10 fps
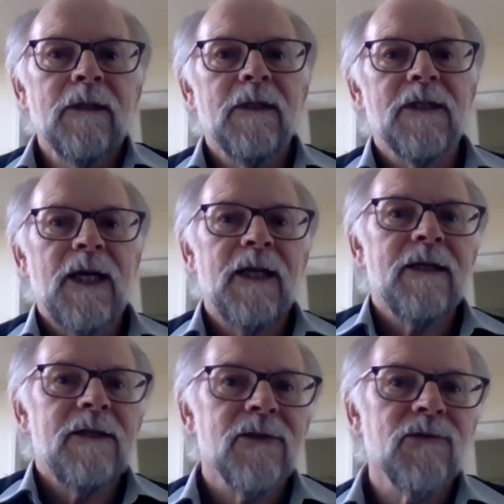The
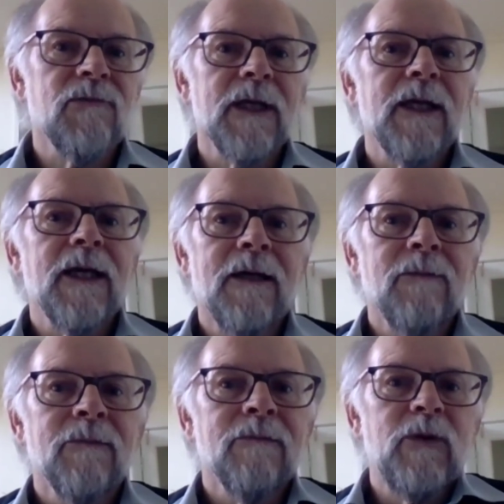challenges really
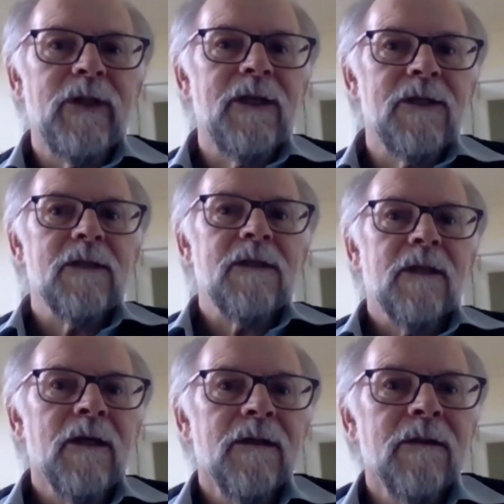come with
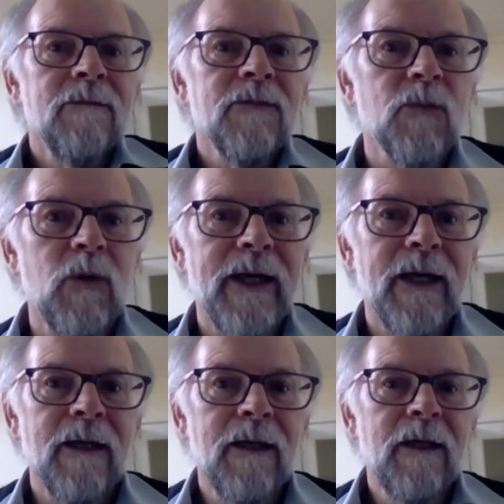existing homes
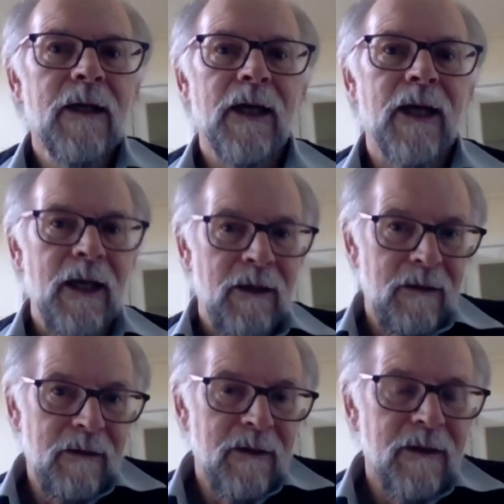where,
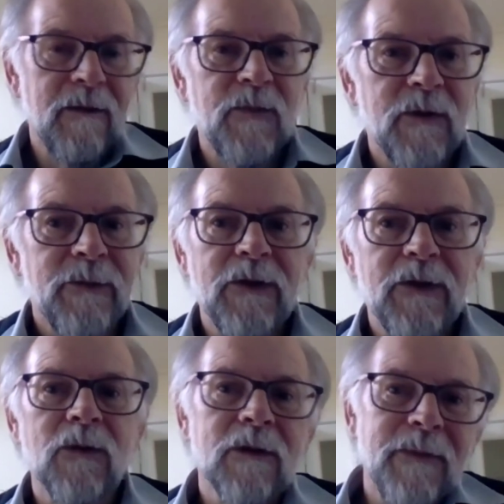again, you know, the point we
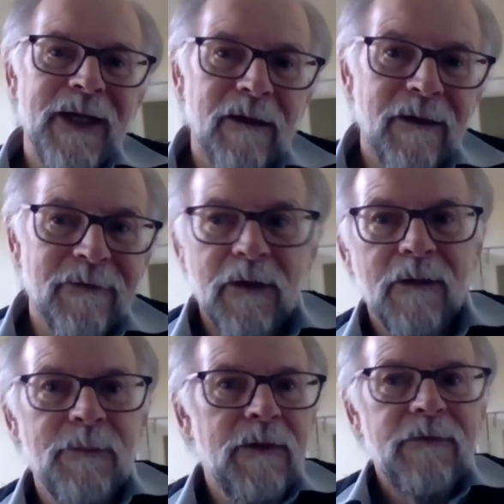talked about, I've
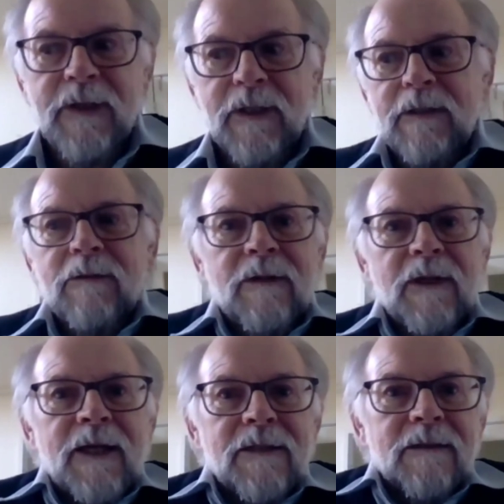got a perfectly good
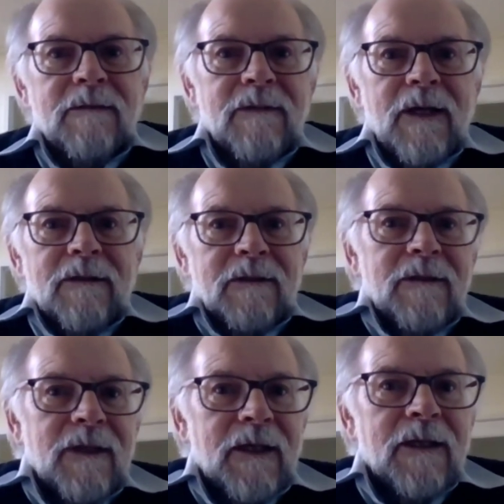gas
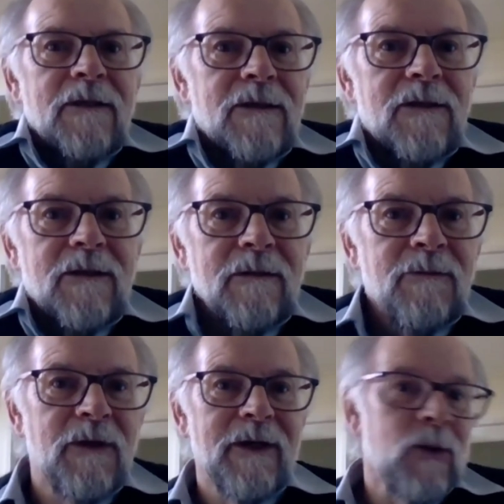ducted heating system and I